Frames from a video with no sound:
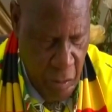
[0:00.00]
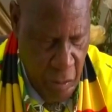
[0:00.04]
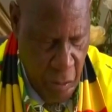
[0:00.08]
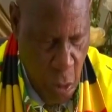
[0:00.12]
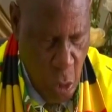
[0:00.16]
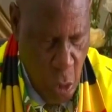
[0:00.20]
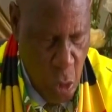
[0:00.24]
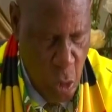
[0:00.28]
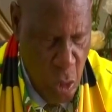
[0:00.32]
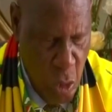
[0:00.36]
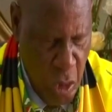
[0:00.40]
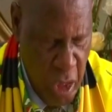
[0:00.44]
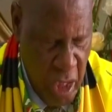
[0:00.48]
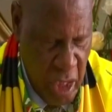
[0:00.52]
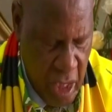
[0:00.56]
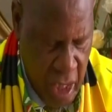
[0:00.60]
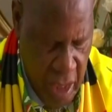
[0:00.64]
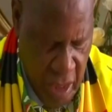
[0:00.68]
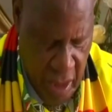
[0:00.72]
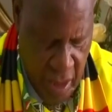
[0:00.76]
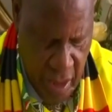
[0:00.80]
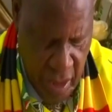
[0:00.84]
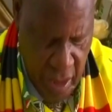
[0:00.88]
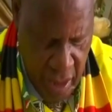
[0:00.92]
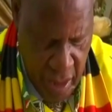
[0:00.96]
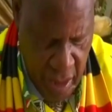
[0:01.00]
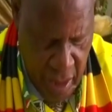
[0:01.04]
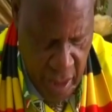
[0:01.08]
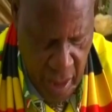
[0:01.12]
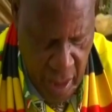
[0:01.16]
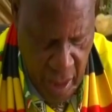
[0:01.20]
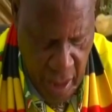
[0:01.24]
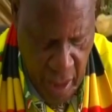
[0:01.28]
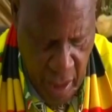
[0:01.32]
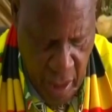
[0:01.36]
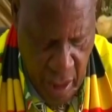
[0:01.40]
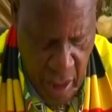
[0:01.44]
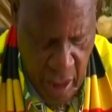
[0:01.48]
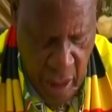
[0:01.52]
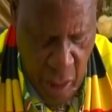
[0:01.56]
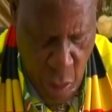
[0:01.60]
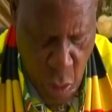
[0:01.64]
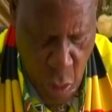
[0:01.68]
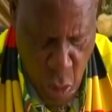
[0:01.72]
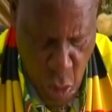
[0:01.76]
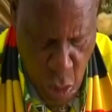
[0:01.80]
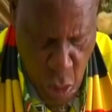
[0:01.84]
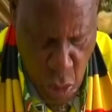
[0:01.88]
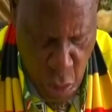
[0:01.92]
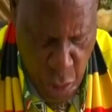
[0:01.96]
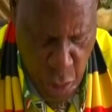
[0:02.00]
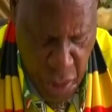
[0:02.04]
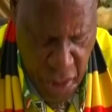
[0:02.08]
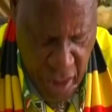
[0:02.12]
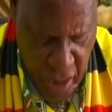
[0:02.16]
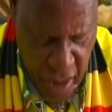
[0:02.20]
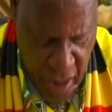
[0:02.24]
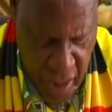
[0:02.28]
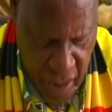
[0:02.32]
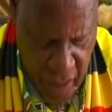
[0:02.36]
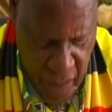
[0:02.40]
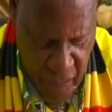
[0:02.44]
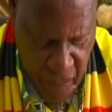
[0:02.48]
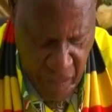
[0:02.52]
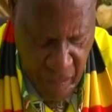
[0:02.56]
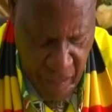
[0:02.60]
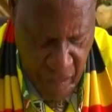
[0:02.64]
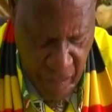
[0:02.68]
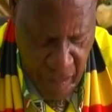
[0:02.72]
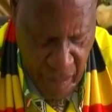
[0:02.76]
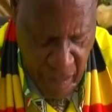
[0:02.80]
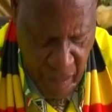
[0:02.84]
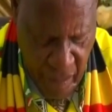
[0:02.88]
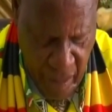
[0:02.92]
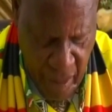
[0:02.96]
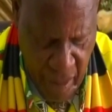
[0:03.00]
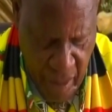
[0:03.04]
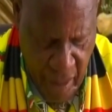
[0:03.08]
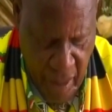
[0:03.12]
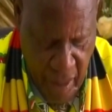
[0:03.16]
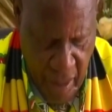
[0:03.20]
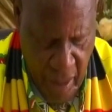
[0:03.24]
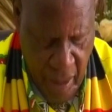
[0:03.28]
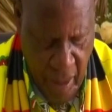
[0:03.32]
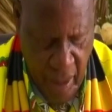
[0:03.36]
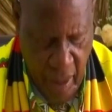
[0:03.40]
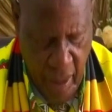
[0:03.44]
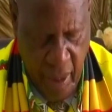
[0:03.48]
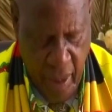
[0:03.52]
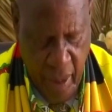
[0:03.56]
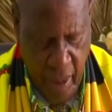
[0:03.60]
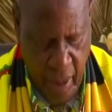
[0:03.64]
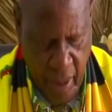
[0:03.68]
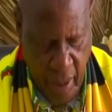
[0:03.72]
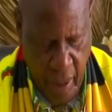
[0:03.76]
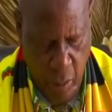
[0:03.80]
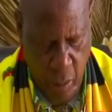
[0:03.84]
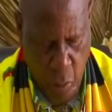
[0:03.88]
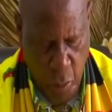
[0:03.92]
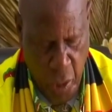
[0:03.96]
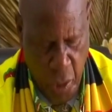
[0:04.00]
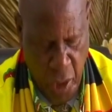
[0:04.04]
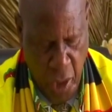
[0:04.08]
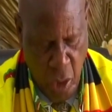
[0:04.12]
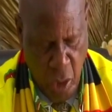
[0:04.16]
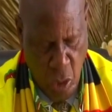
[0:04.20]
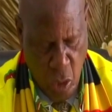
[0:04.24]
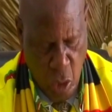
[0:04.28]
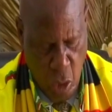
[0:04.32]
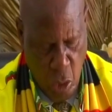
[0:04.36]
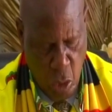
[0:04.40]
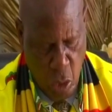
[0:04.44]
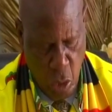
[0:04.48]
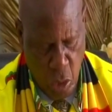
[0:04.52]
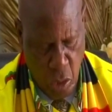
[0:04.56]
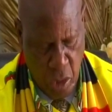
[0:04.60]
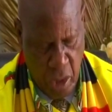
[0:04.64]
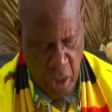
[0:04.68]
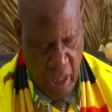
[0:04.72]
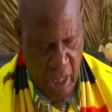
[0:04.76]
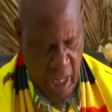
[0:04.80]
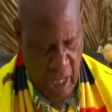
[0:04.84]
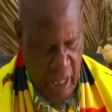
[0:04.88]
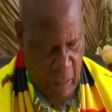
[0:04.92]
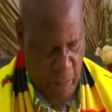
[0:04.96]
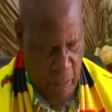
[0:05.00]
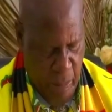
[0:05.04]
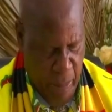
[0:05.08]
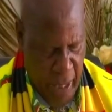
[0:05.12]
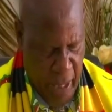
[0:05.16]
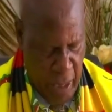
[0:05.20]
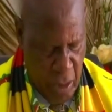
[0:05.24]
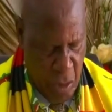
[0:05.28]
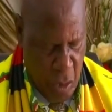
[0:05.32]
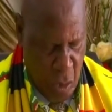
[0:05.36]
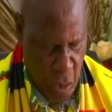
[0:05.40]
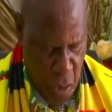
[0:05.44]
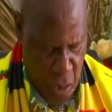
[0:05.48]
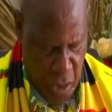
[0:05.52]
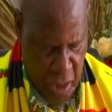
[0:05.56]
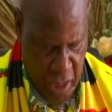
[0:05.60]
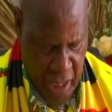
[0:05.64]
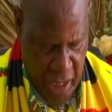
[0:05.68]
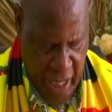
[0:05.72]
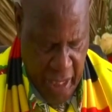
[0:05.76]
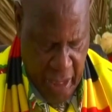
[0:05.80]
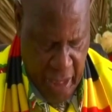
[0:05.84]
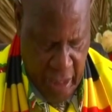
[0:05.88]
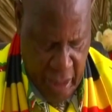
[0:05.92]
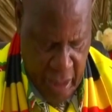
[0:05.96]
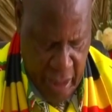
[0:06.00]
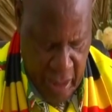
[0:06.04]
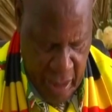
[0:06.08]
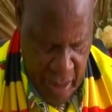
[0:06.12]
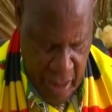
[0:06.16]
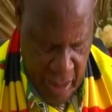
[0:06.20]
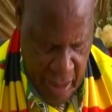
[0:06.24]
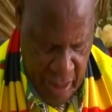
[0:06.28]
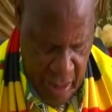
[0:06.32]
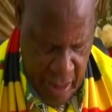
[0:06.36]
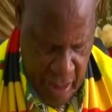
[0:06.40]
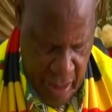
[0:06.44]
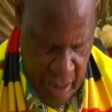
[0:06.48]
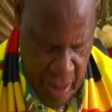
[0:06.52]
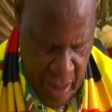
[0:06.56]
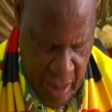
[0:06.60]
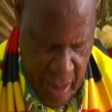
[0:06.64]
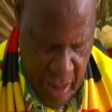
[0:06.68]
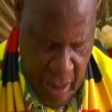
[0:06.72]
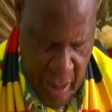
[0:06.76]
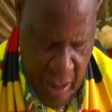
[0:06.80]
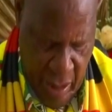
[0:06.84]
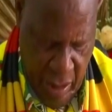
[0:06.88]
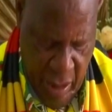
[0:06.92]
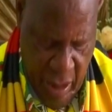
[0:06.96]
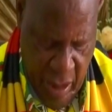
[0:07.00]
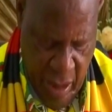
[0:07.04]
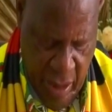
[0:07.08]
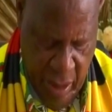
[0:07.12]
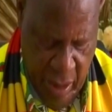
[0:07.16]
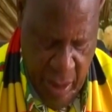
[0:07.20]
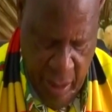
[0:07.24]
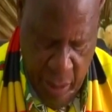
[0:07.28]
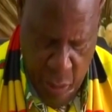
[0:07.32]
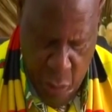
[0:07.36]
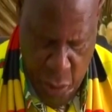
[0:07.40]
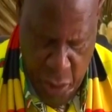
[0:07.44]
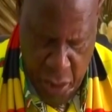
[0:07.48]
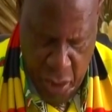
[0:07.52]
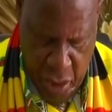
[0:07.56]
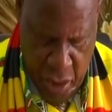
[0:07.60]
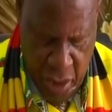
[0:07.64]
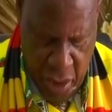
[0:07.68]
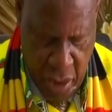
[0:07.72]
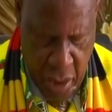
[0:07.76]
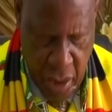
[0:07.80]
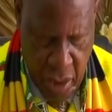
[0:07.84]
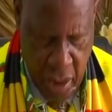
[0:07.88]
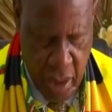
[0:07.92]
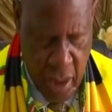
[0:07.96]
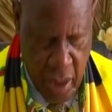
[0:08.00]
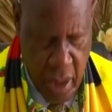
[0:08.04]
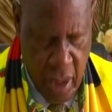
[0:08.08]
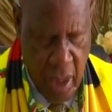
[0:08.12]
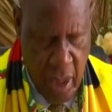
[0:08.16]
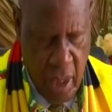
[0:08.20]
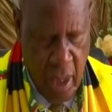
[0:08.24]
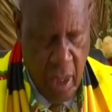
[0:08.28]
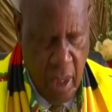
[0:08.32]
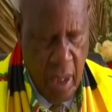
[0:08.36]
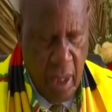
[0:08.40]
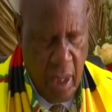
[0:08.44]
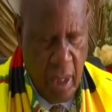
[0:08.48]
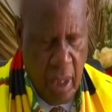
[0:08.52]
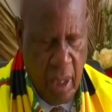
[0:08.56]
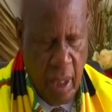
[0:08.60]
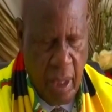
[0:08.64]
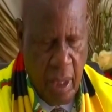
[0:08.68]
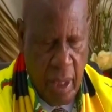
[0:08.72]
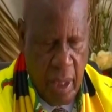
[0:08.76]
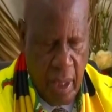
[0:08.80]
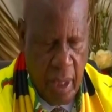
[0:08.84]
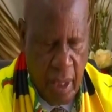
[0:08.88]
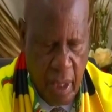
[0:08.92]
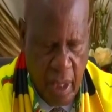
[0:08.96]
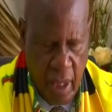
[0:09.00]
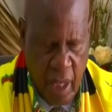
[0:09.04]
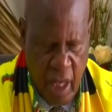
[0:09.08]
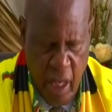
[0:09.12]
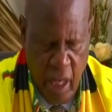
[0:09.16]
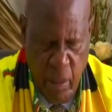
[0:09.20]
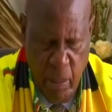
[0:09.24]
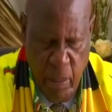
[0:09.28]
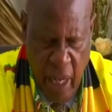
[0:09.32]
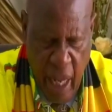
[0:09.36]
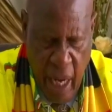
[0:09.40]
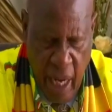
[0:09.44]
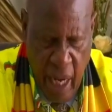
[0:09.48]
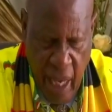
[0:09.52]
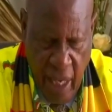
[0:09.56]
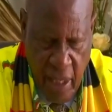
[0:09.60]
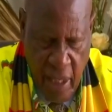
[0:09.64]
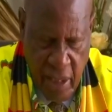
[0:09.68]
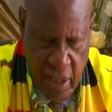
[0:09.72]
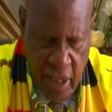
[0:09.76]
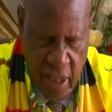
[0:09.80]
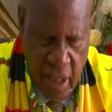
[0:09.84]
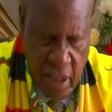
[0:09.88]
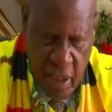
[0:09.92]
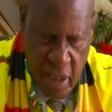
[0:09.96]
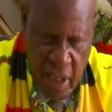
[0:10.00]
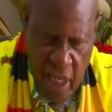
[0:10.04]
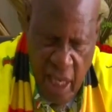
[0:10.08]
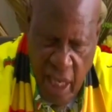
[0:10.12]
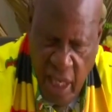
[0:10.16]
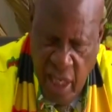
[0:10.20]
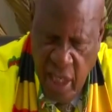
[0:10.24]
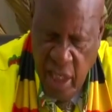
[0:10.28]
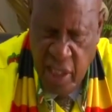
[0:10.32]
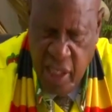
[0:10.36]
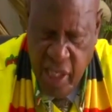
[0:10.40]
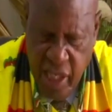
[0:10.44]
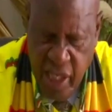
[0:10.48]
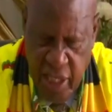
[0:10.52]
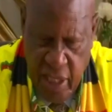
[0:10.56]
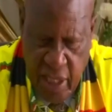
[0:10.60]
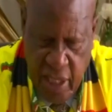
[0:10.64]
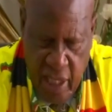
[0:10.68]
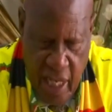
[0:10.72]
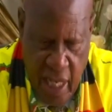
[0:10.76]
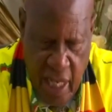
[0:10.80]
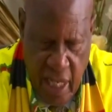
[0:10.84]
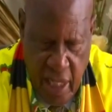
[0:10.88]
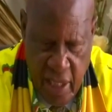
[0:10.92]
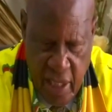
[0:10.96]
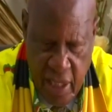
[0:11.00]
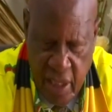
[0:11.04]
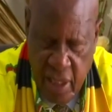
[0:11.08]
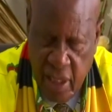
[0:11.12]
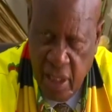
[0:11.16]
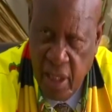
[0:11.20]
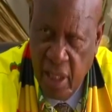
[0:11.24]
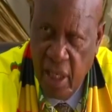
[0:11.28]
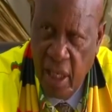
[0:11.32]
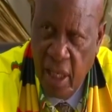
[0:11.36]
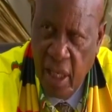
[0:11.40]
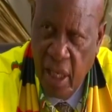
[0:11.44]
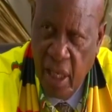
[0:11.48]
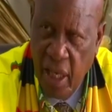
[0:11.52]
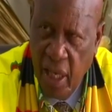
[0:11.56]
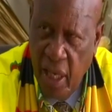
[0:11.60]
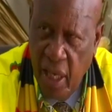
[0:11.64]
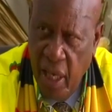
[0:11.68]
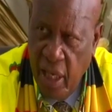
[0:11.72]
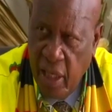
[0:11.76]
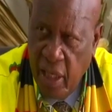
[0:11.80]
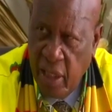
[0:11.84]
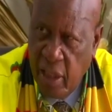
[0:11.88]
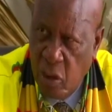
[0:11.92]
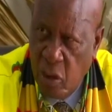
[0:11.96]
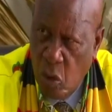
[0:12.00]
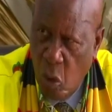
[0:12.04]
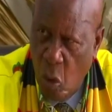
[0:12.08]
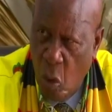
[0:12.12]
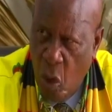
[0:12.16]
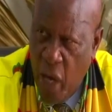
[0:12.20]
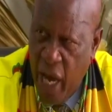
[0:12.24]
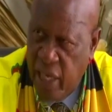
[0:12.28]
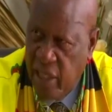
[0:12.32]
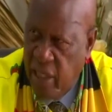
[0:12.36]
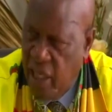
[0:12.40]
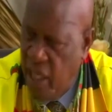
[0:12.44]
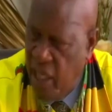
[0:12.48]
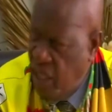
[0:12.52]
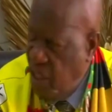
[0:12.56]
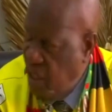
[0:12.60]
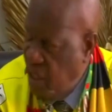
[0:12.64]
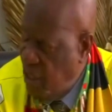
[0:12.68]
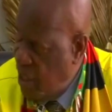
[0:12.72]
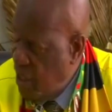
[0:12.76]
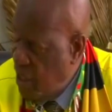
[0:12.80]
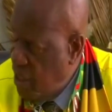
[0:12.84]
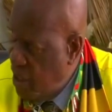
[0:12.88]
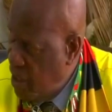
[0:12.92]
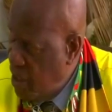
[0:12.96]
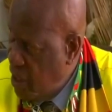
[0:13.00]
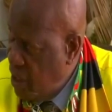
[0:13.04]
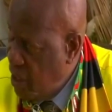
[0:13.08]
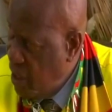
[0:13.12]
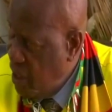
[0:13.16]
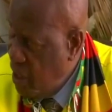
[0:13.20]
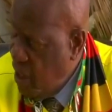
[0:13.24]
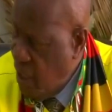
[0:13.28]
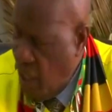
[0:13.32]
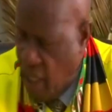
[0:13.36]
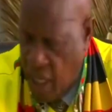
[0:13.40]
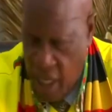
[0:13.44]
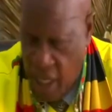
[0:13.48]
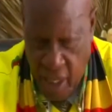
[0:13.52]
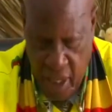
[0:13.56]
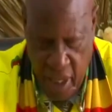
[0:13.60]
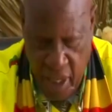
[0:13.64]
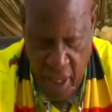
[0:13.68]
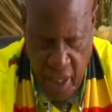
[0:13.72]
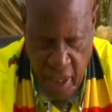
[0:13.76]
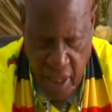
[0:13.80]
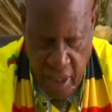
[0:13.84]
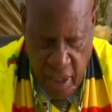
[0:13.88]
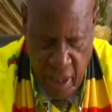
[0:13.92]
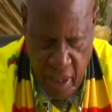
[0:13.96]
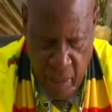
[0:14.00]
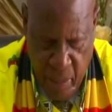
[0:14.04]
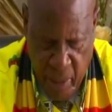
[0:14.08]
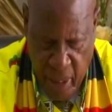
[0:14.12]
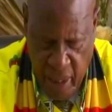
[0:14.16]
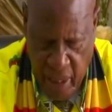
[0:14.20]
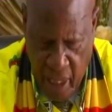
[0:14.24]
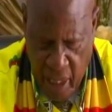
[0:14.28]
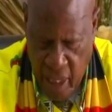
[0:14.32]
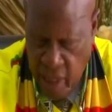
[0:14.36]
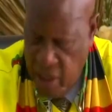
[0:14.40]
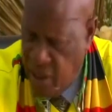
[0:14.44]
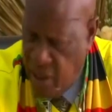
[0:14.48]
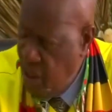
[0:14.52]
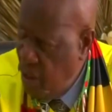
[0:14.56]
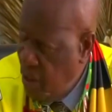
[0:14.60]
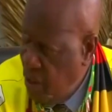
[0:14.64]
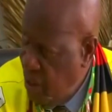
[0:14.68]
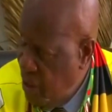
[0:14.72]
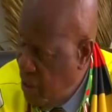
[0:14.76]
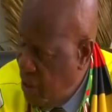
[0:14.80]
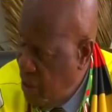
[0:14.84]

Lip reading: fortunately, they will not win. We introduced a Patriot Act which criminalizes any treasonous acts or utterances against the mother country.